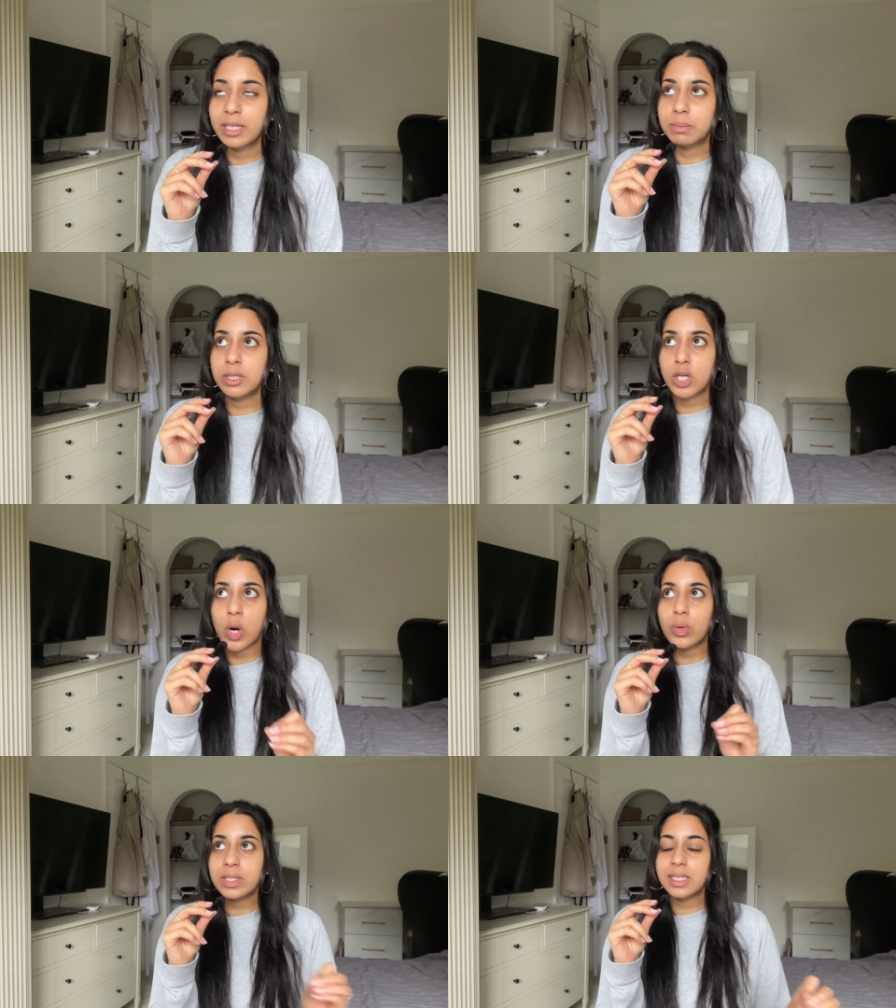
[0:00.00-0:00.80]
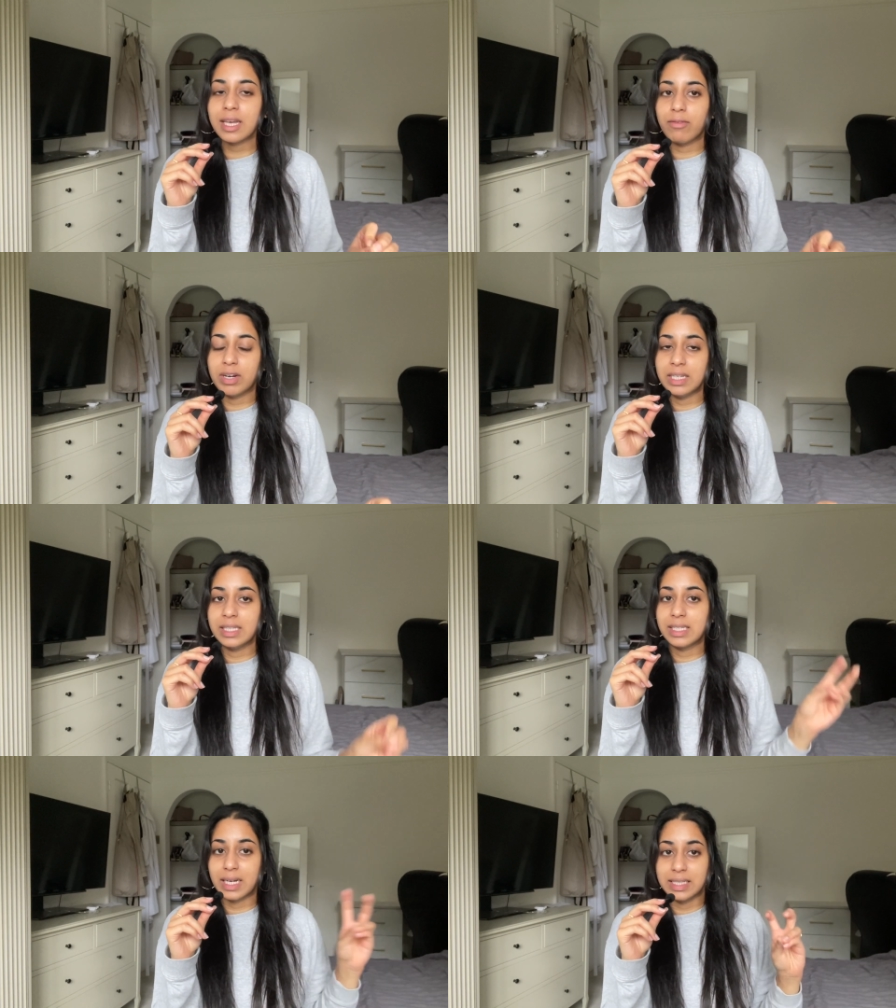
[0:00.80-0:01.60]
It's been so long since I really
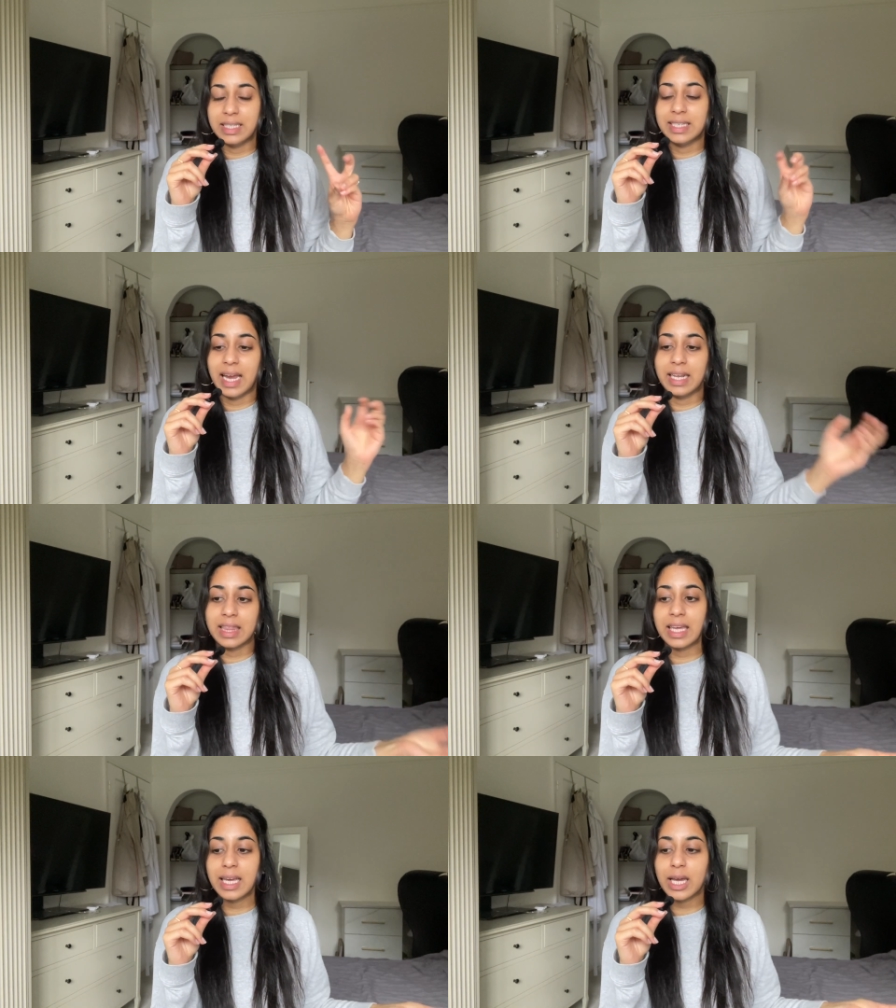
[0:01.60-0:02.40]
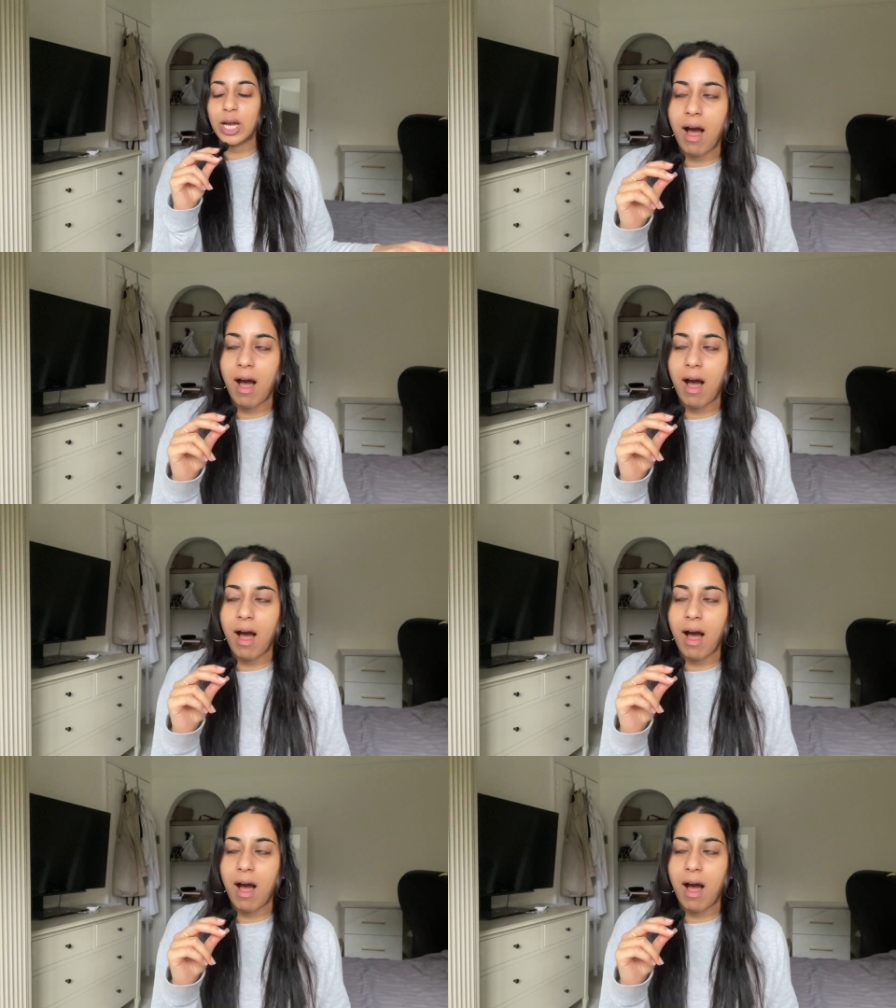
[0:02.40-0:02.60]
studied anything.